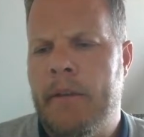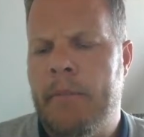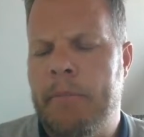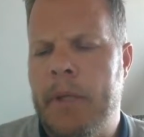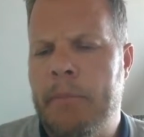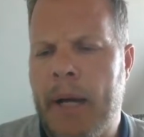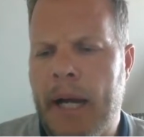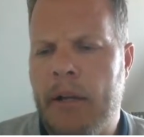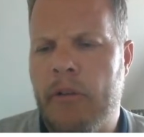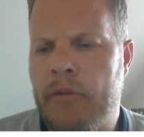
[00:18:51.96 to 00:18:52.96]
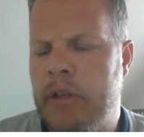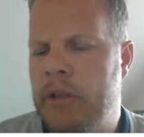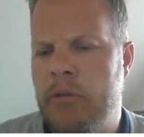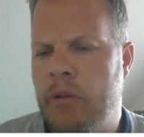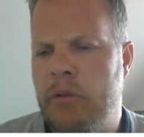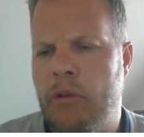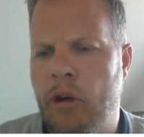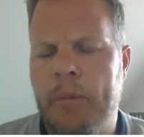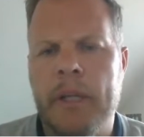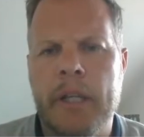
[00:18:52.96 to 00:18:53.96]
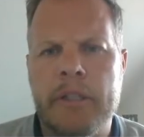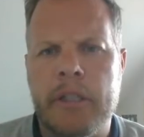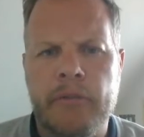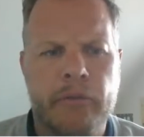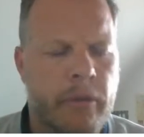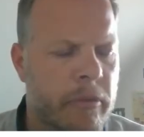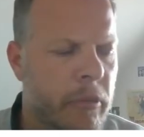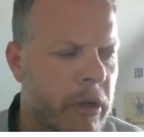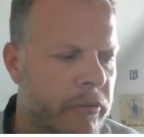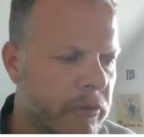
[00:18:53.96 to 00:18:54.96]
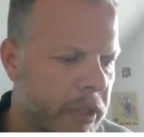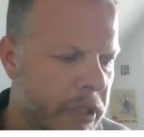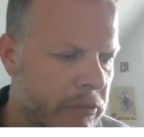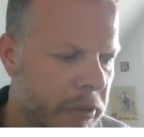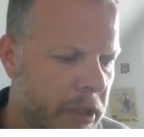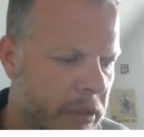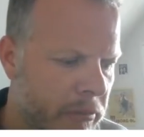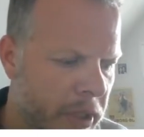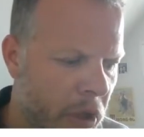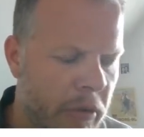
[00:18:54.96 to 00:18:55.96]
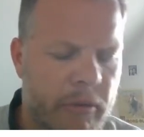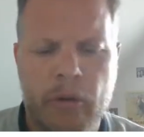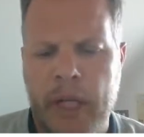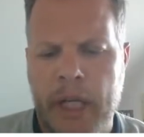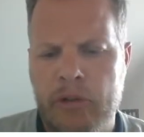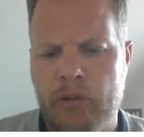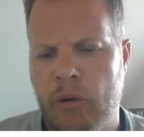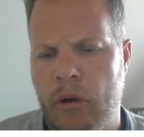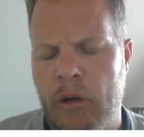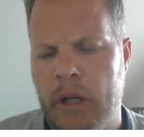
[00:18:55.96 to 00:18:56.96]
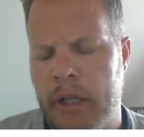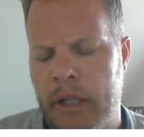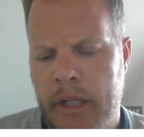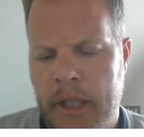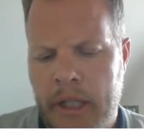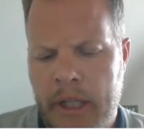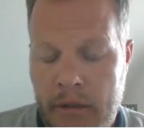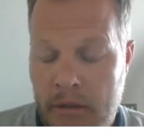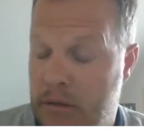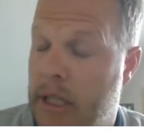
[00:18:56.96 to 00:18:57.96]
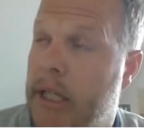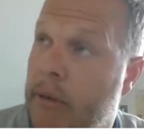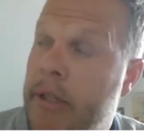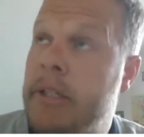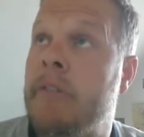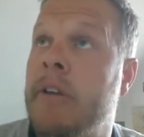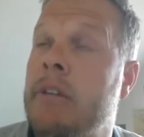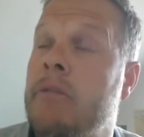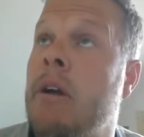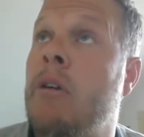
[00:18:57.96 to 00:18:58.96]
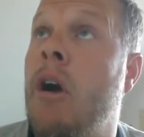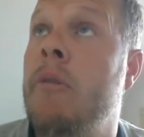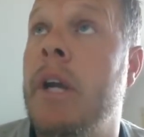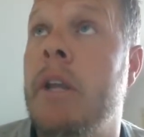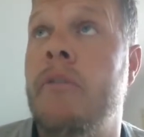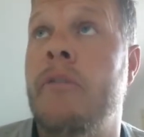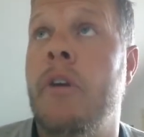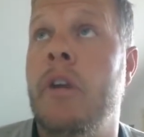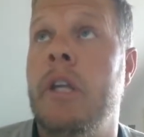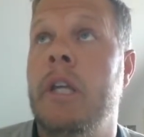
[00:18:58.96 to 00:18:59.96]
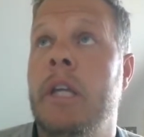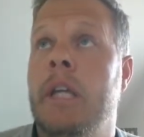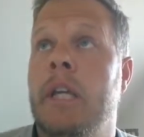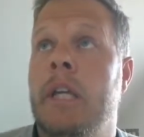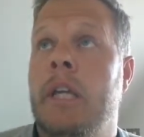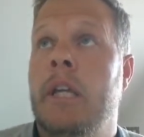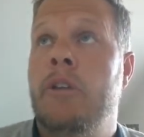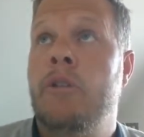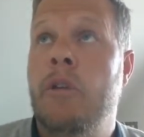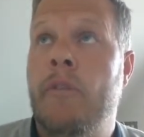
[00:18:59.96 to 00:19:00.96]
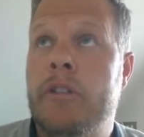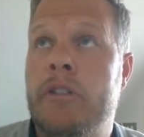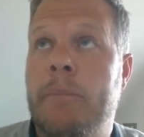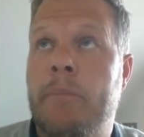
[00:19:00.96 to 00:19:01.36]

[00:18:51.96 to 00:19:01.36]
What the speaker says: Being part of the global initiative, one of the things we currently looking into I think around 130 university